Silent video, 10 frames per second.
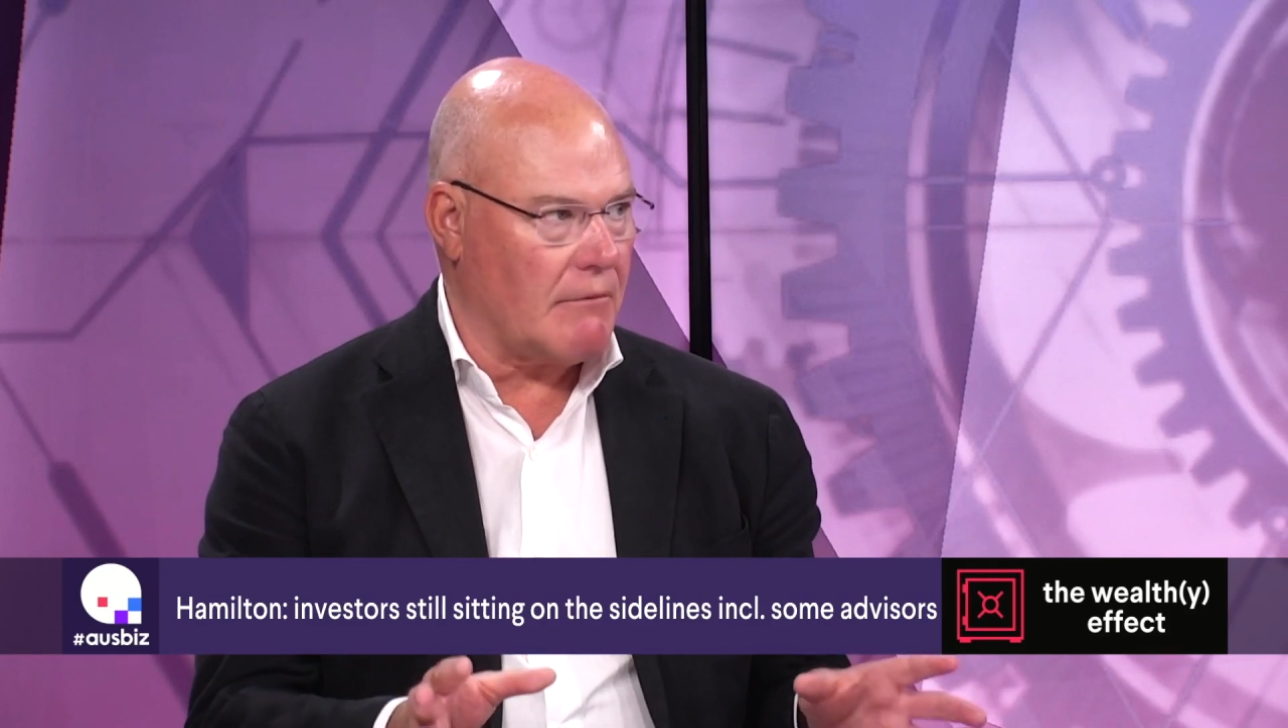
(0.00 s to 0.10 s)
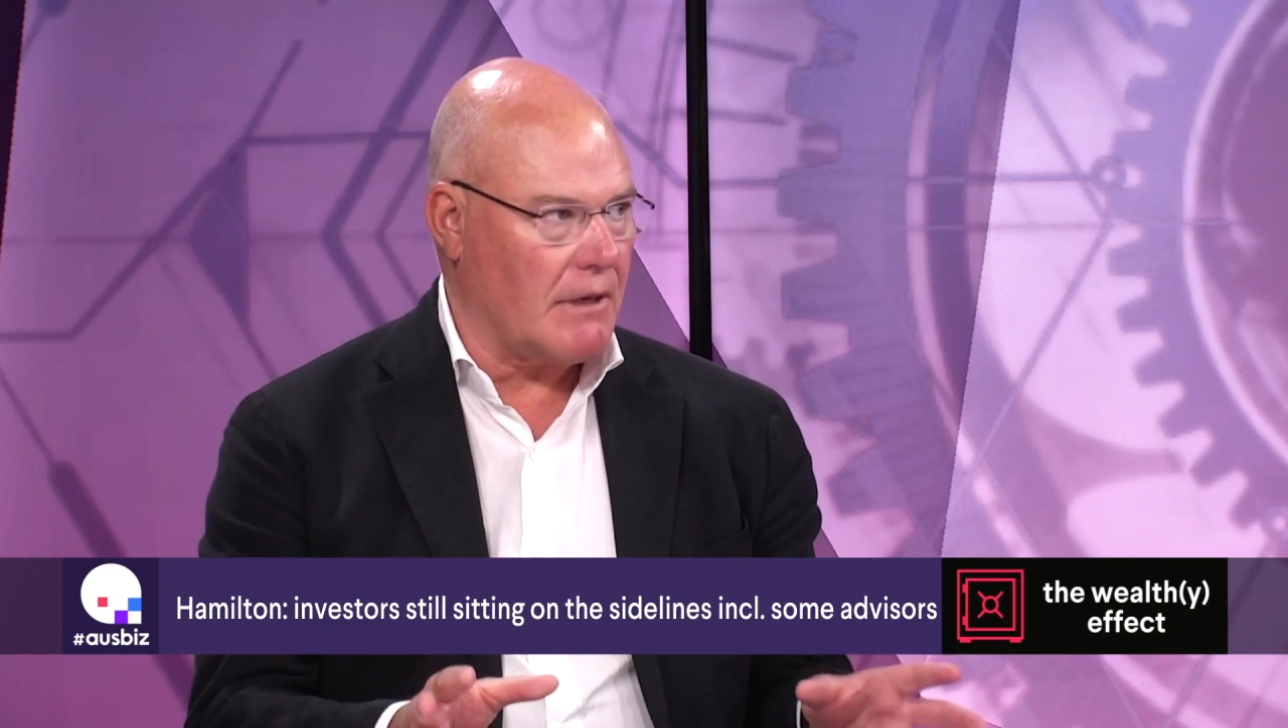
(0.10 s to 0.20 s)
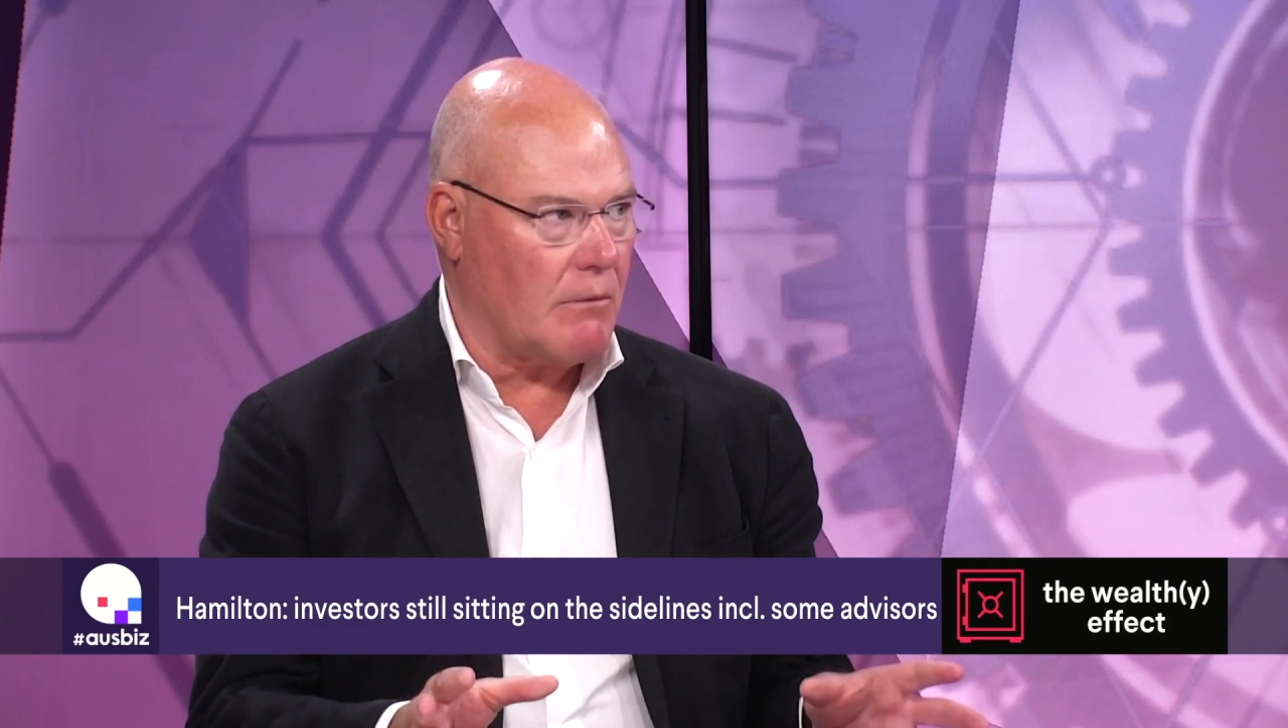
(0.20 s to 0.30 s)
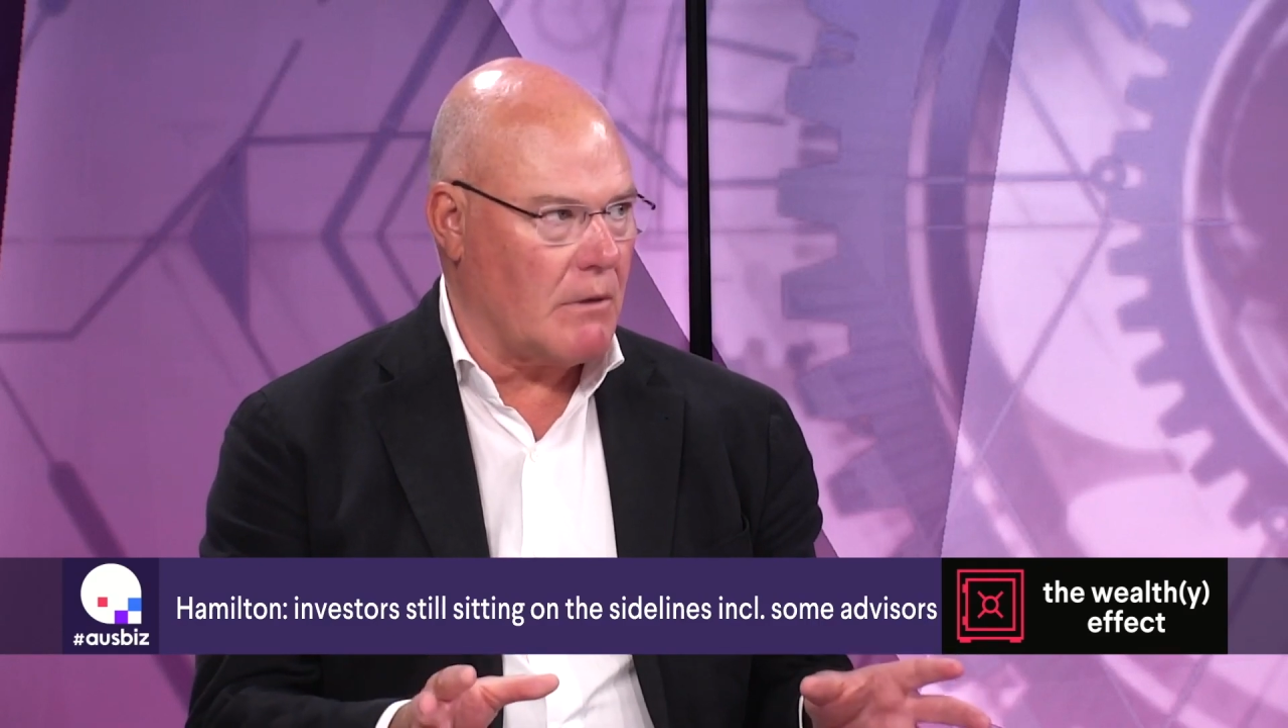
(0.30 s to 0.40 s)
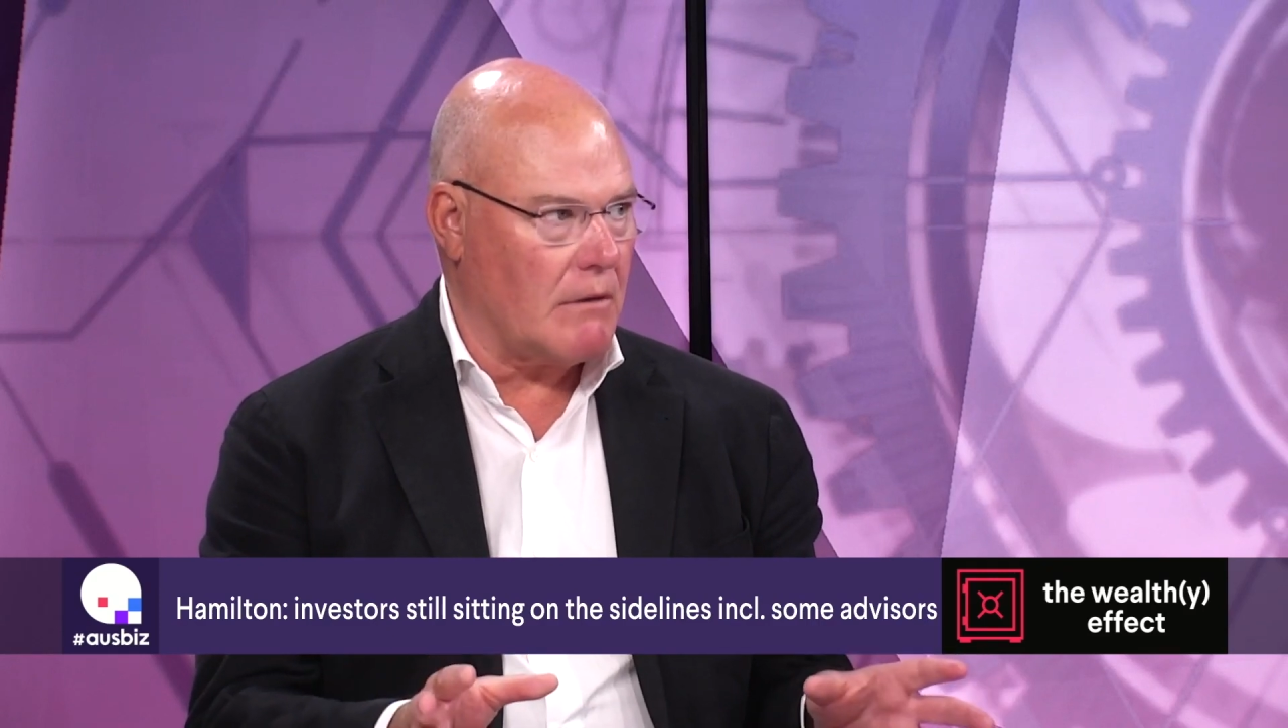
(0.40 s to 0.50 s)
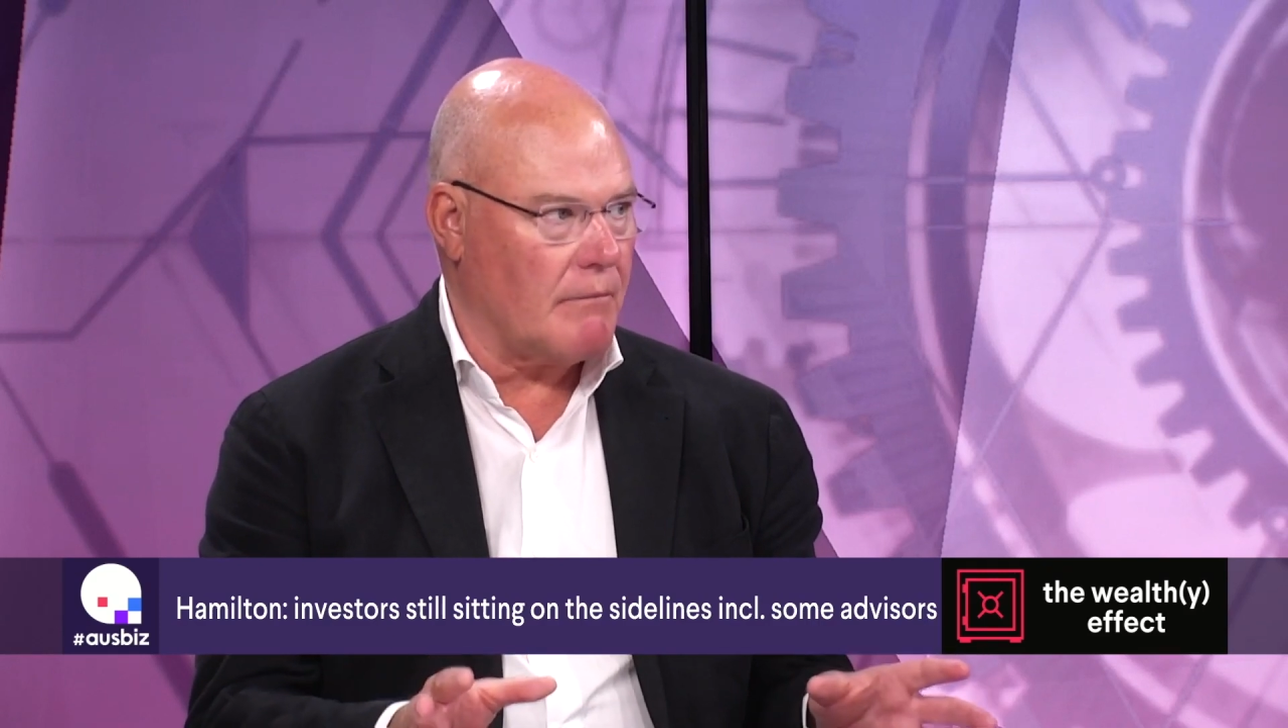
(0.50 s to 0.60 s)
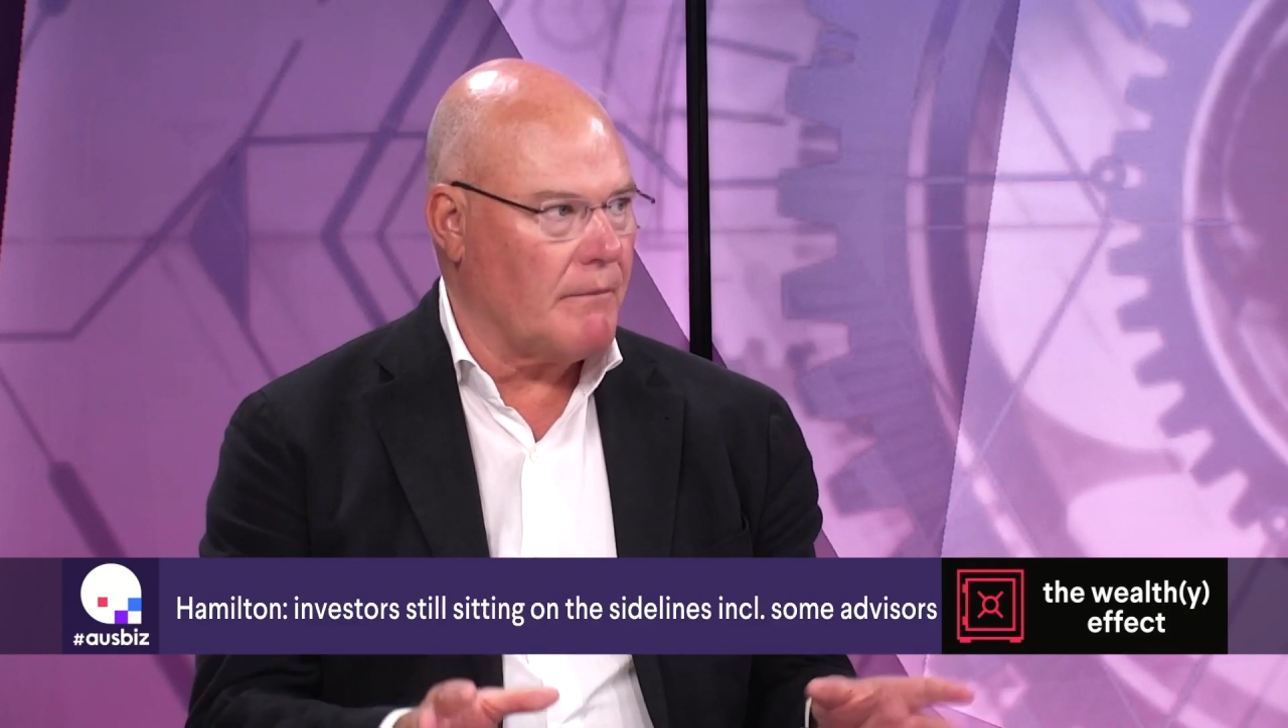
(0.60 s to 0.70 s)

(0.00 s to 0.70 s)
really well,